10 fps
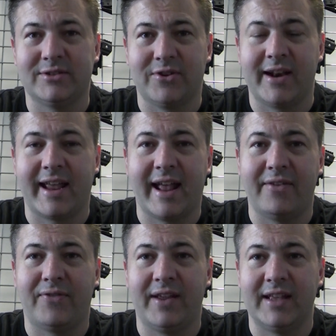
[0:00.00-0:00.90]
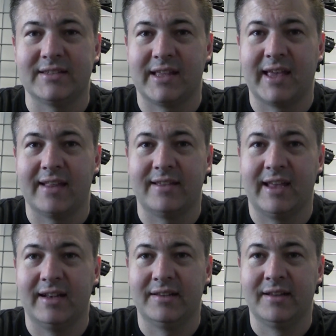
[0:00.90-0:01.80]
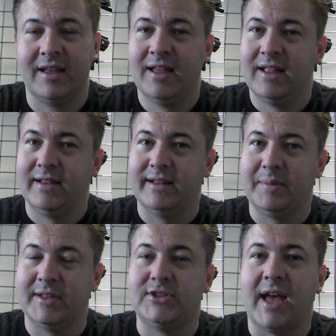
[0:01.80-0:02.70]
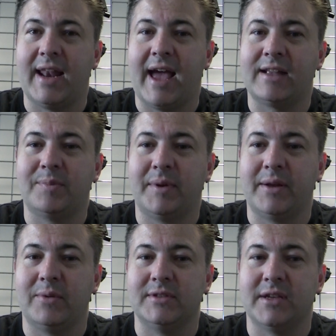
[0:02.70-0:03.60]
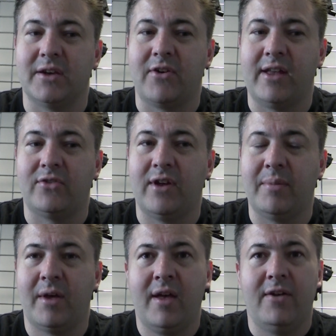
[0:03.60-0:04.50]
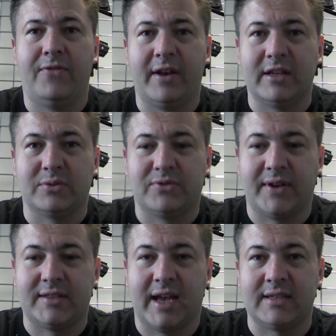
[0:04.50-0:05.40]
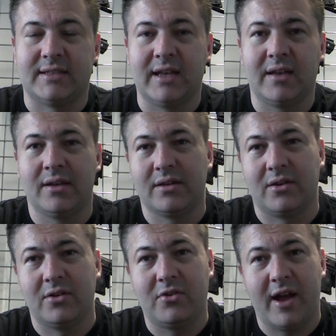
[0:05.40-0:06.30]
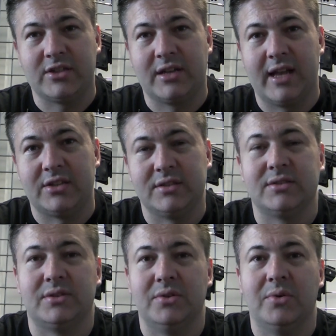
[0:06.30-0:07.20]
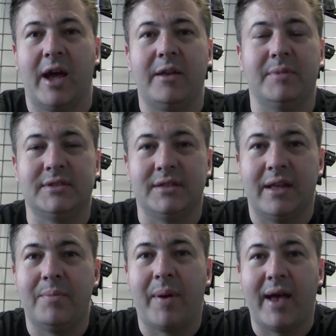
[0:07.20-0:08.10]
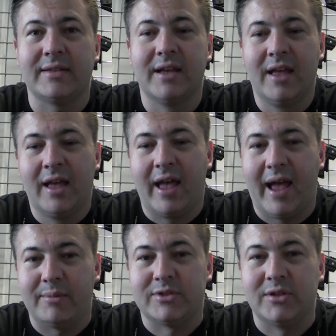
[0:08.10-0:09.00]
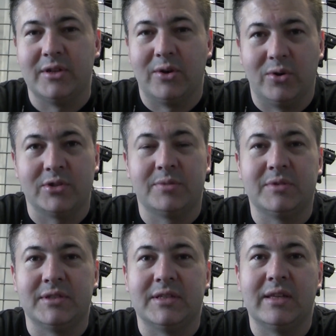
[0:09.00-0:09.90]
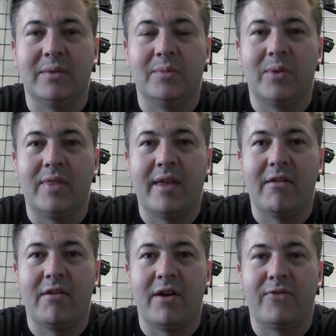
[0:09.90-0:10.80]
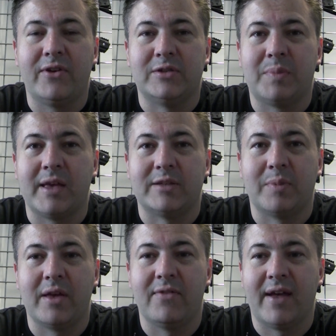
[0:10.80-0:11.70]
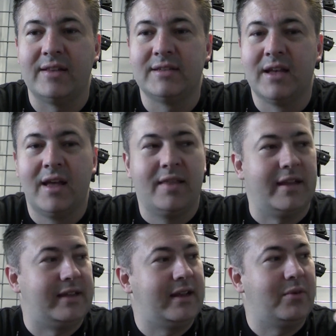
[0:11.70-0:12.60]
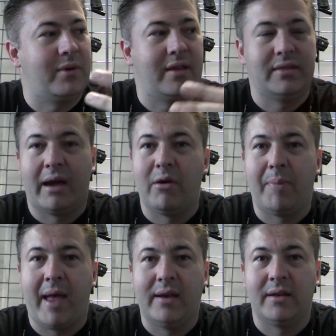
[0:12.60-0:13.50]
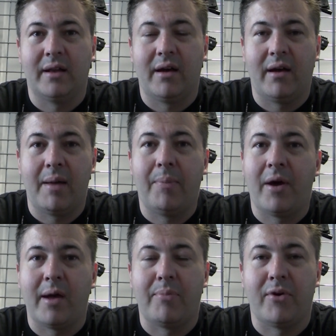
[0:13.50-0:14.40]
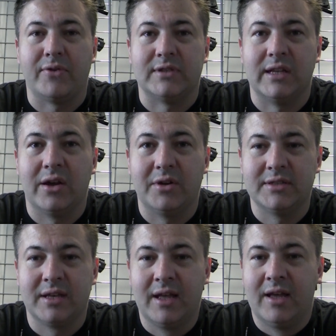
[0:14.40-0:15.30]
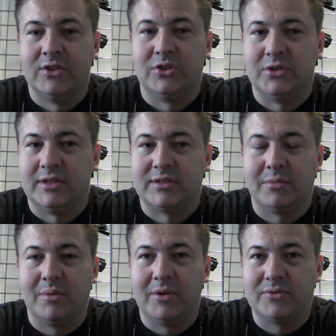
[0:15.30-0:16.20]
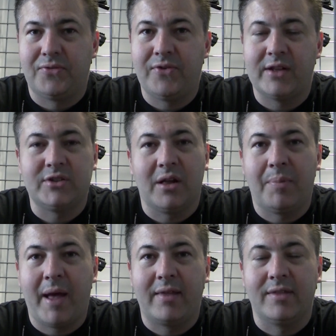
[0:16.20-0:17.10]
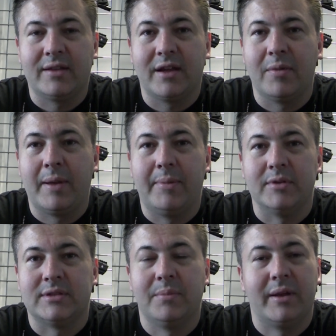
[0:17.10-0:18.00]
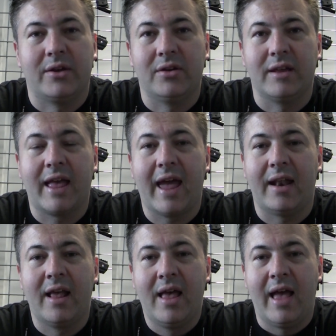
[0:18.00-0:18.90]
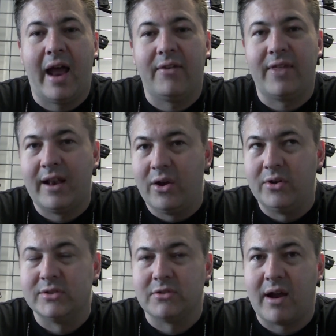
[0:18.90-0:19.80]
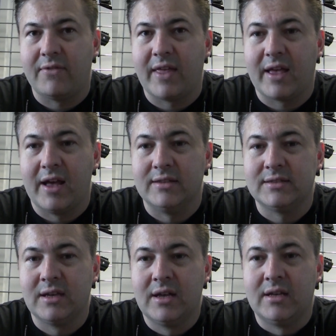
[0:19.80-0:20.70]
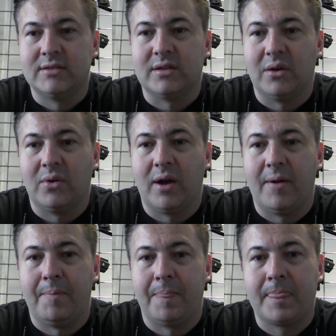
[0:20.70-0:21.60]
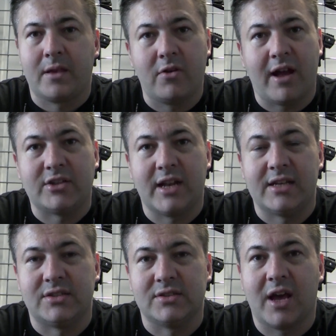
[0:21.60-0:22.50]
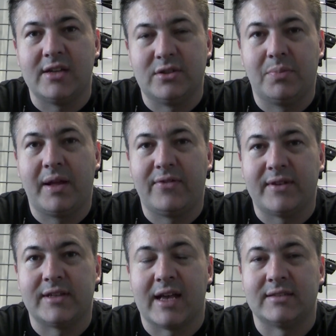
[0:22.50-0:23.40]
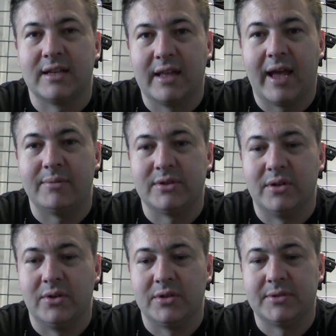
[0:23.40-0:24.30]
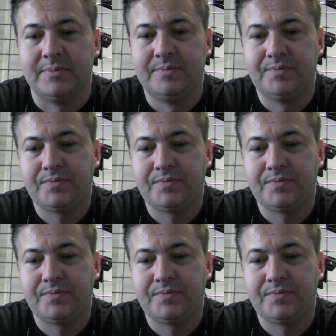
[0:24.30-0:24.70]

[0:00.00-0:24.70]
trying to get out of Phoenix and then get to England. A little bit jet lagged, but it was a great trip. Phoenix was fantastic. Congratulations to Edmonton Impact. Absolutely awesome to see them win their uh, first PSP event. They did it with our paint and our Empire Prophecy loaders, shooting some of the most fragile paint that other people simply couldn't get out of their loaders or out of their guns. So um, congratulations, guys. You played fantastically. Absolutely awesome.